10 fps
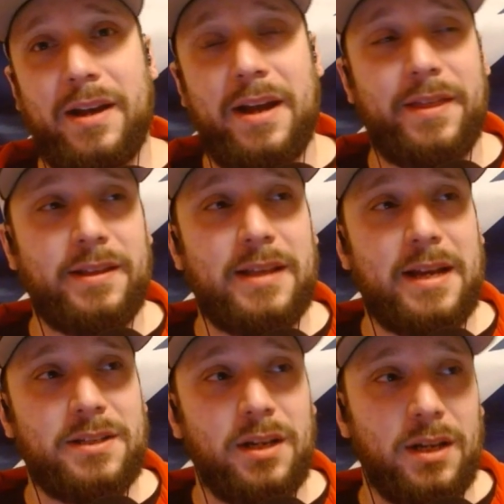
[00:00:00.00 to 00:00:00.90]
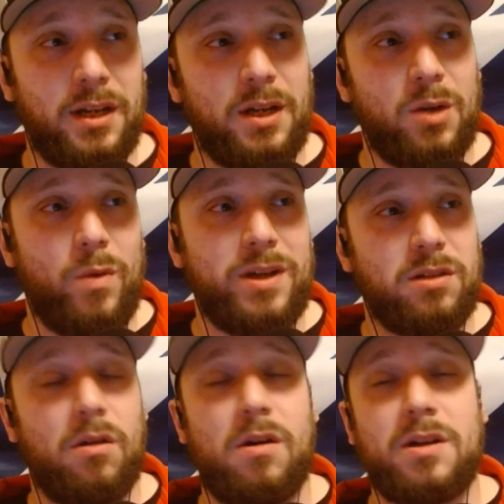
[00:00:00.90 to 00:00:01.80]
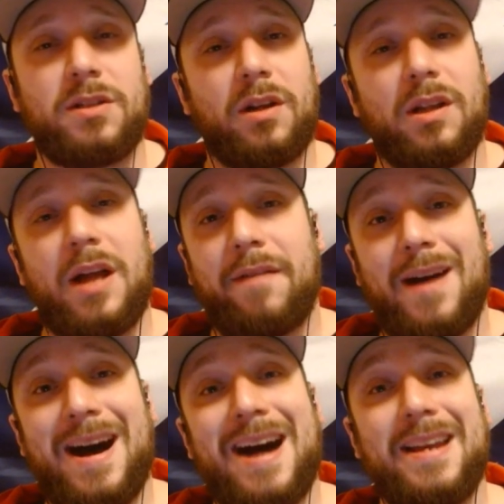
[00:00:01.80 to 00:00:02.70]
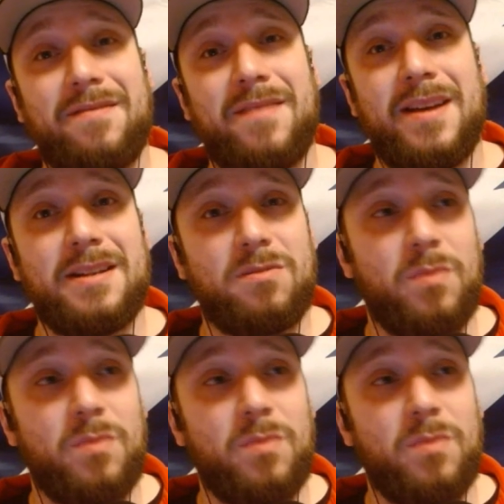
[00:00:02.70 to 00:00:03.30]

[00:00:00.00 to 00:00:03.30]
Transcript: And I think that's what is lost on a lot of hockey fans